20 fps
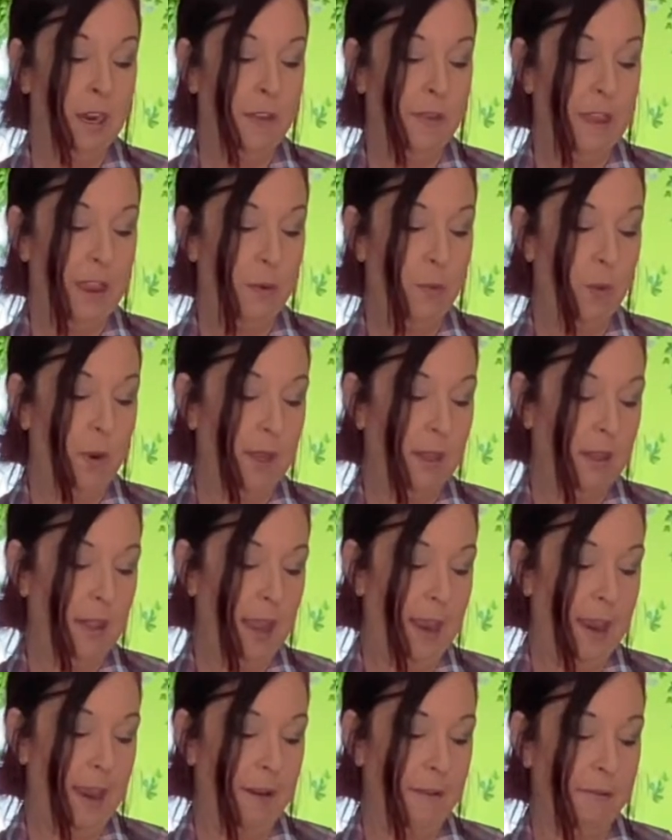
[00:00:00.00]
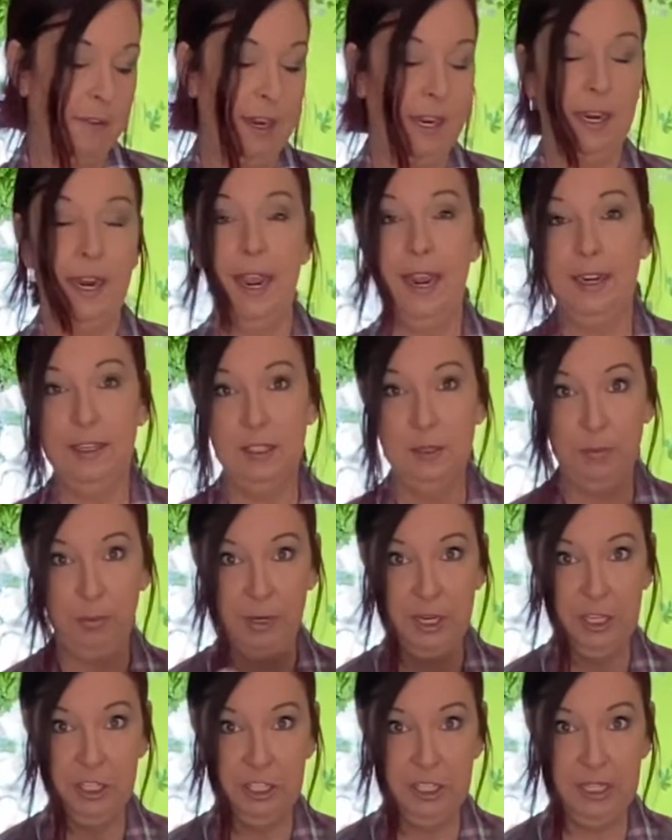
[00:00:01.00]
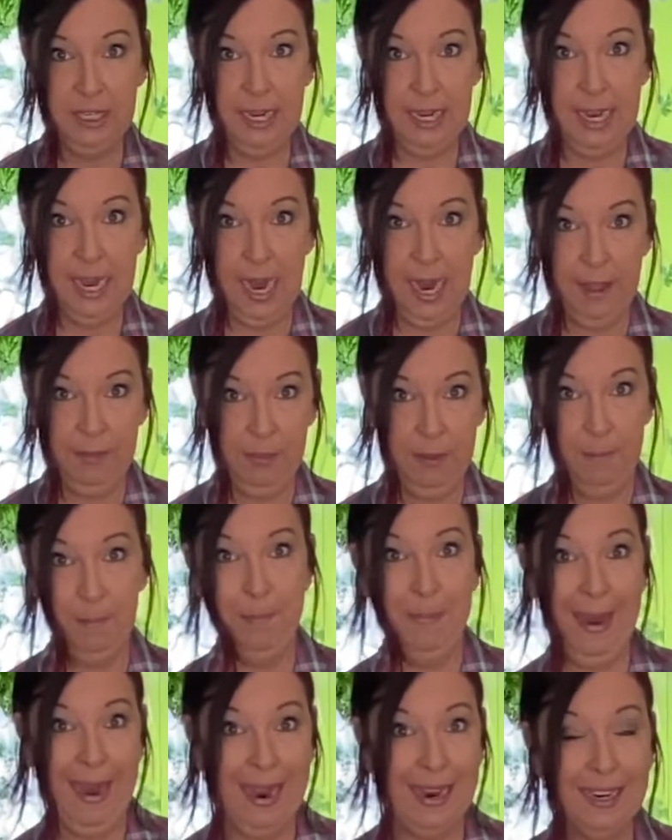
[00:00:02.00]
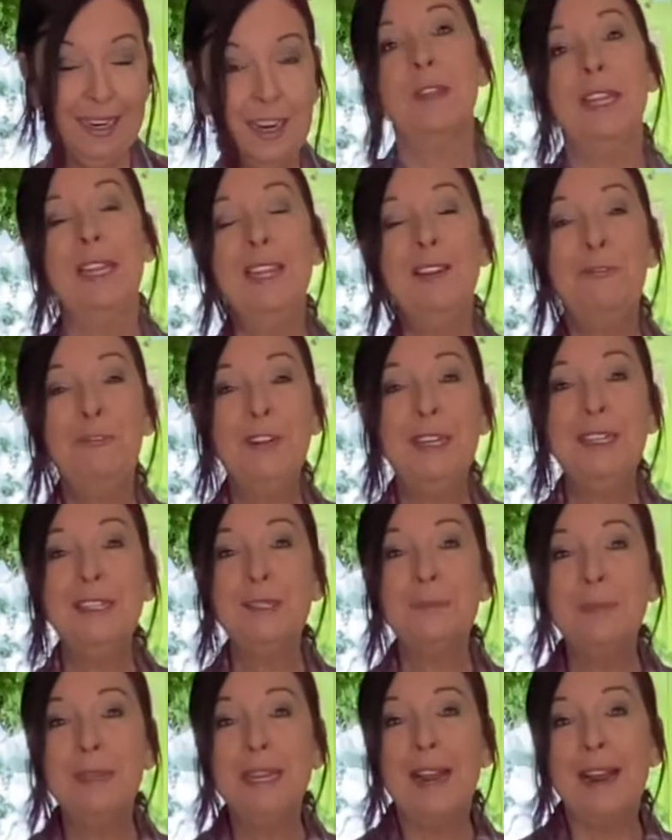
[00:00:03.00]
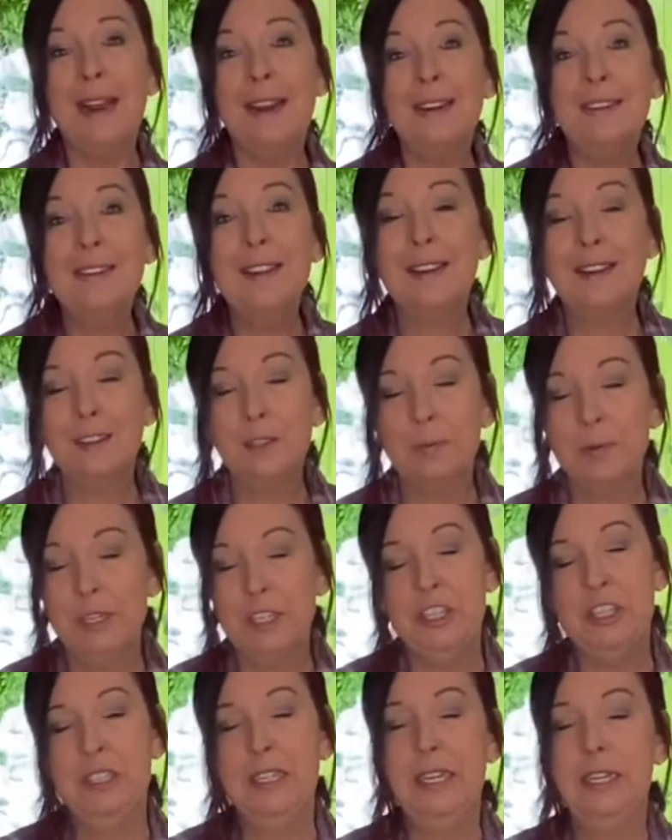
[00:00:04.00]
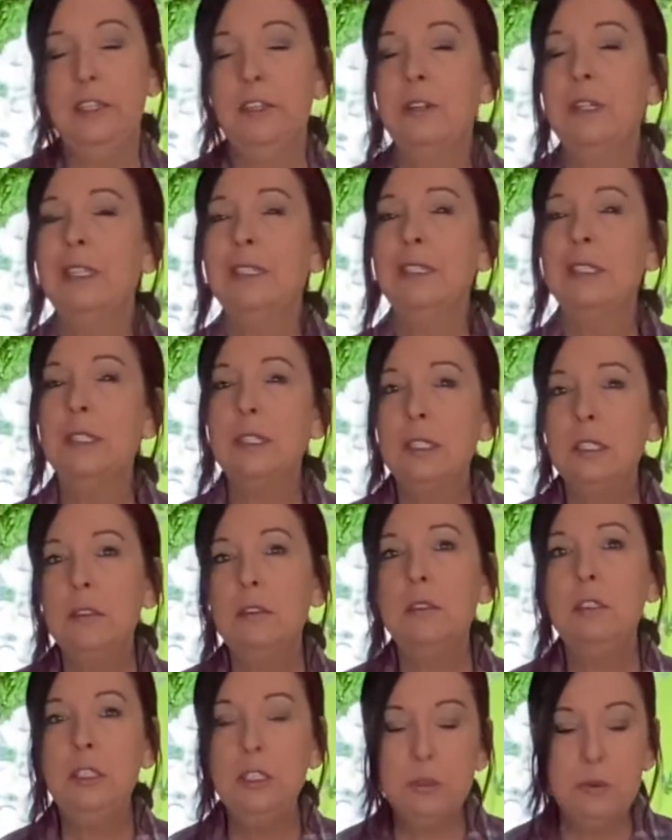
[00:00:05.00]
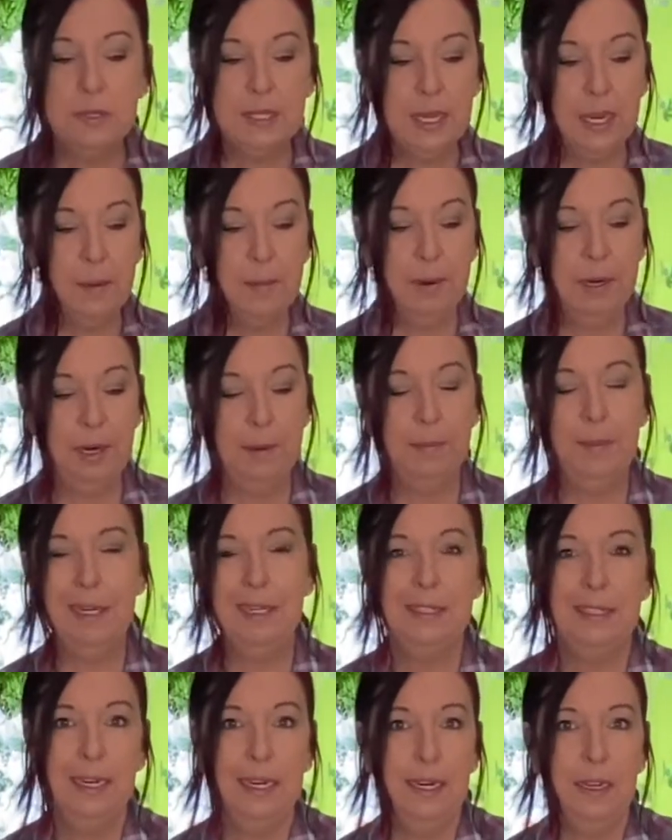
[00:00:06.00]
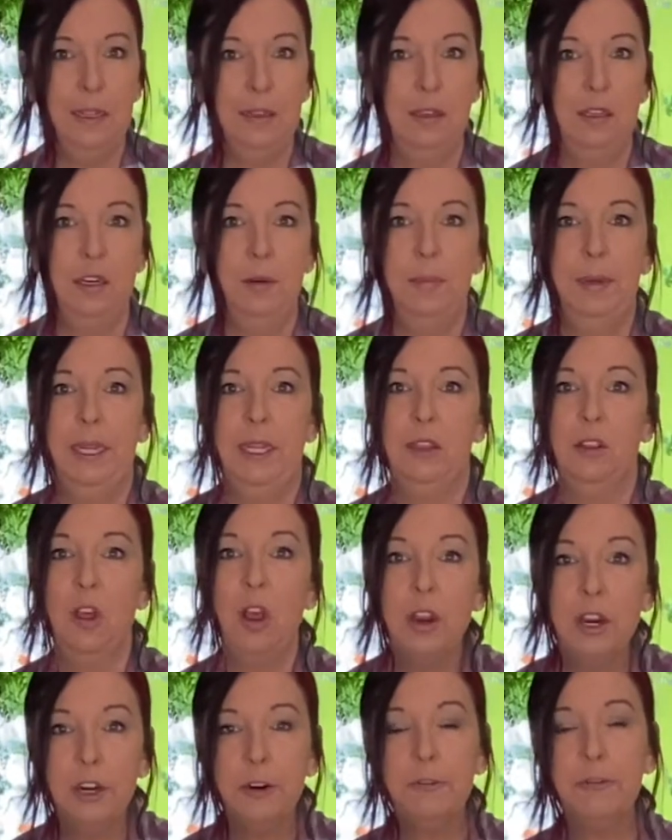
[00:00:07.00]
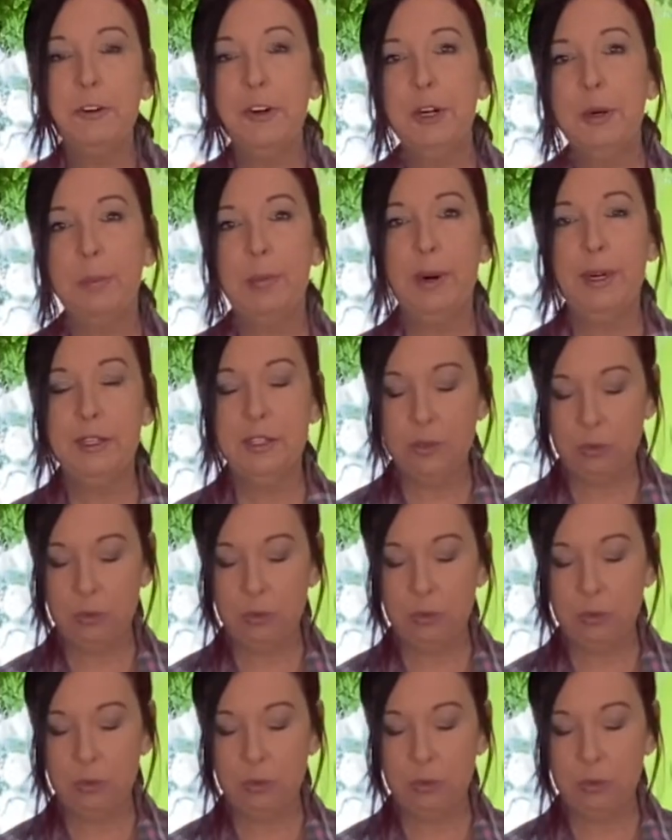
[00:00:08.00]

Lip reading: They will have an expiration date on the back. If it is beyond the expiration date, you can still use it, but it might take a little bit longer for your bread to